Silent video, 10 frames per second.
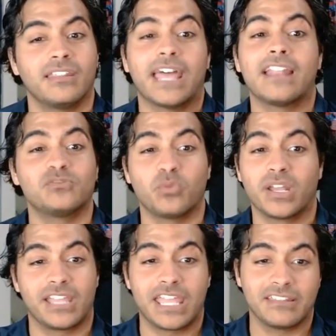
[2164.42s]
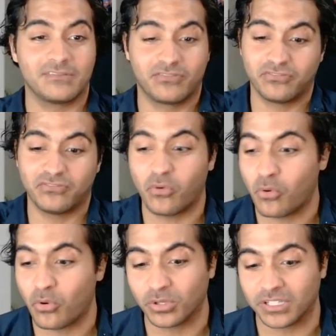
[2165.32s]
that is when it
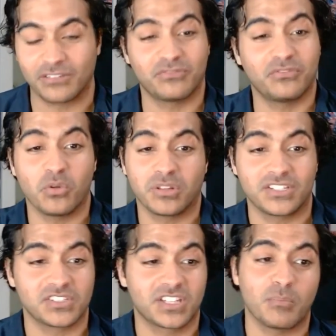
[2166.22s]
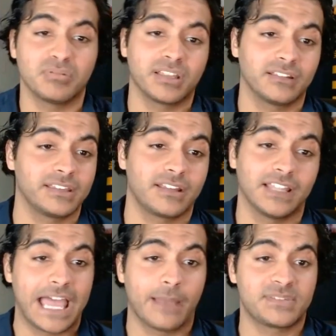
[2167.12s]
fully just completely
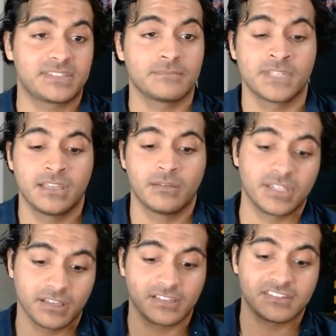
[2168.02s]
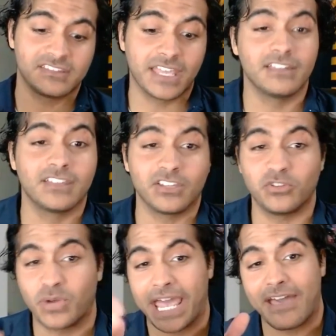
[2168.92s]
collapses. Because then
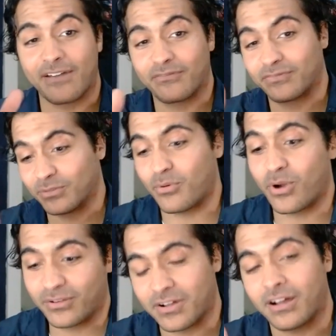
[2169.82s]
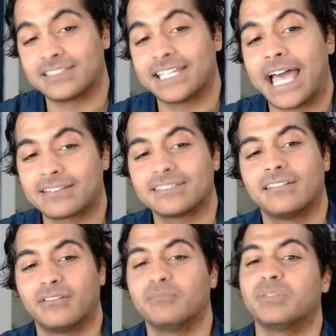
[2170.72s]
you have the point of contact
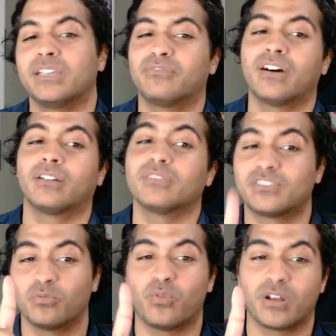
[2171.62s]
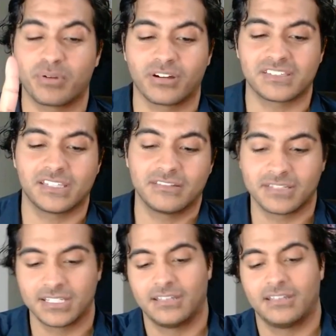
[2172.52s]
being funneled to one person.